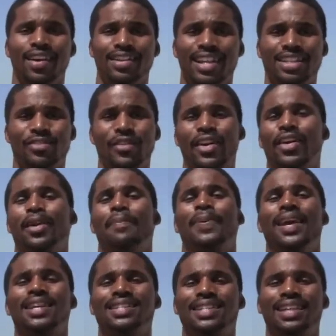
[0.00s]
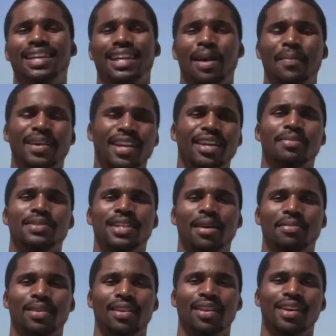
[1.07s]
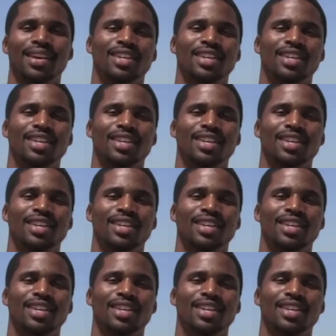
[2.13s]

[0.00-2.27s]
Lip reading: that's very basic, and I'm going to get him something.